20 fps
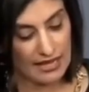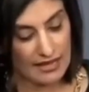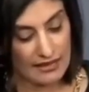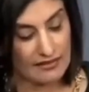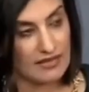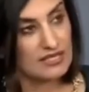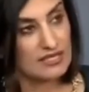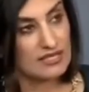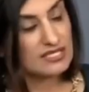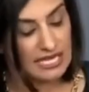
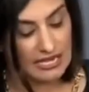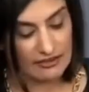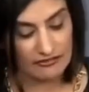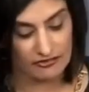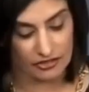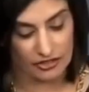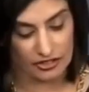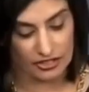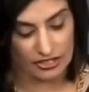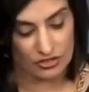This
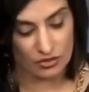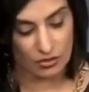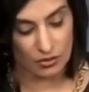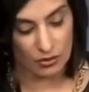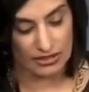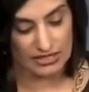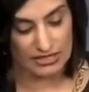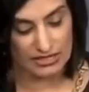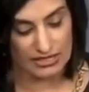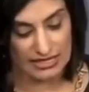effort is
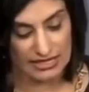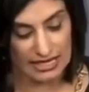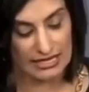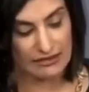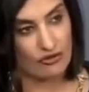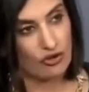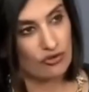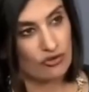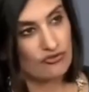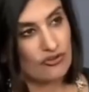going to save
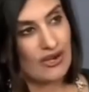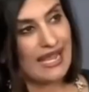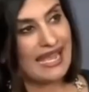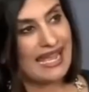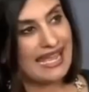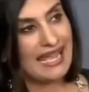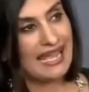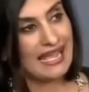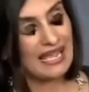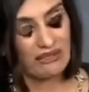over
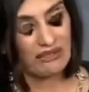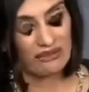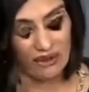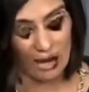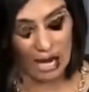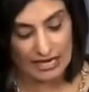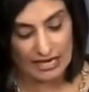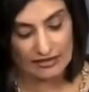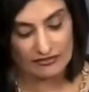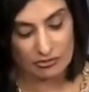
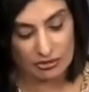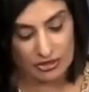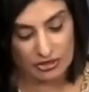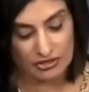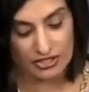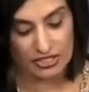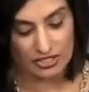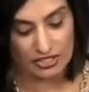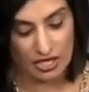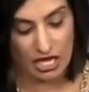$85
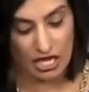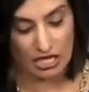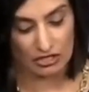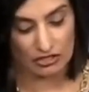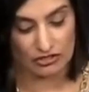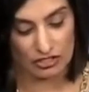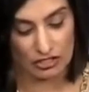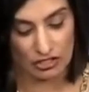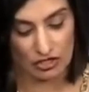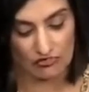billion
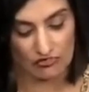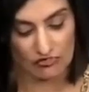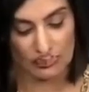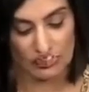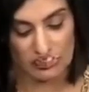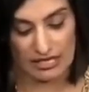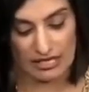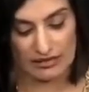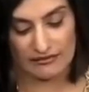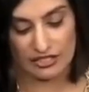over
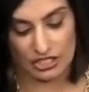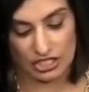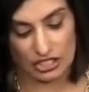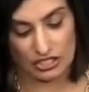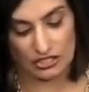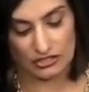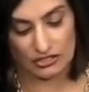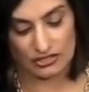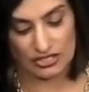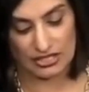7
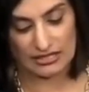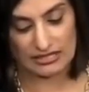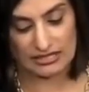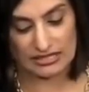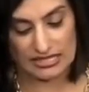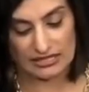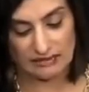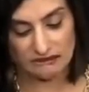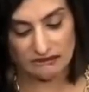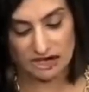years and
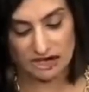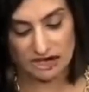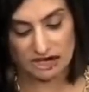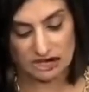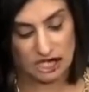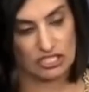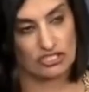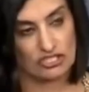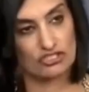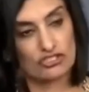saving
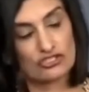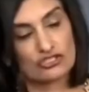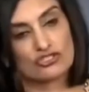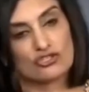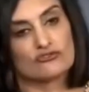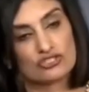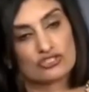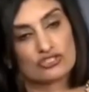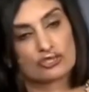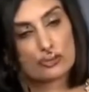seniors
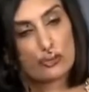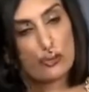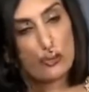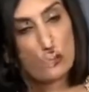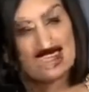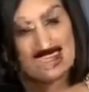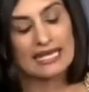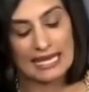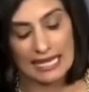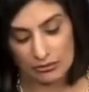over
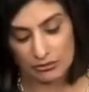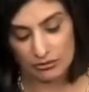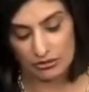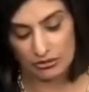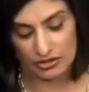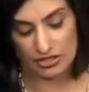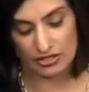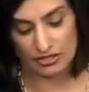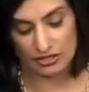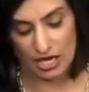$28
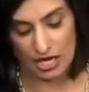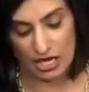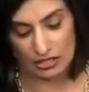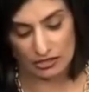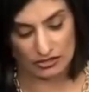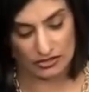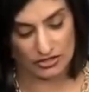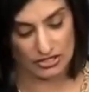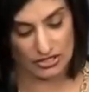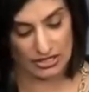billion
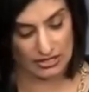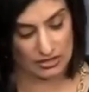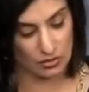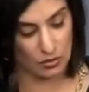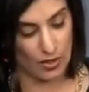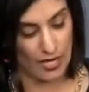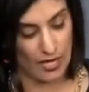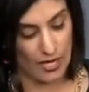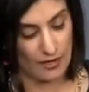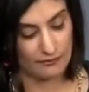as
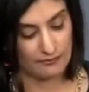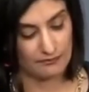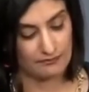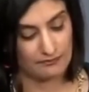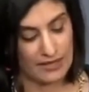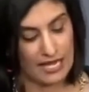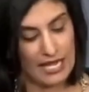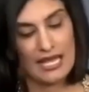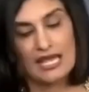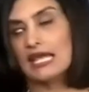well.
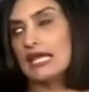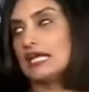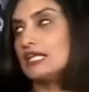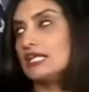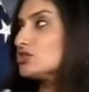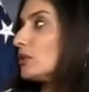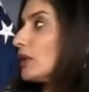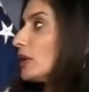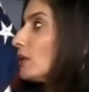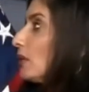And
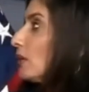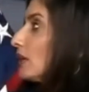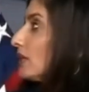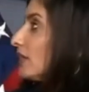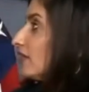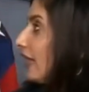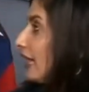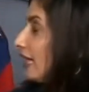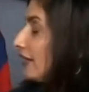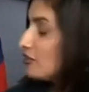so I want to
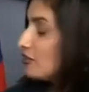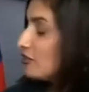thank the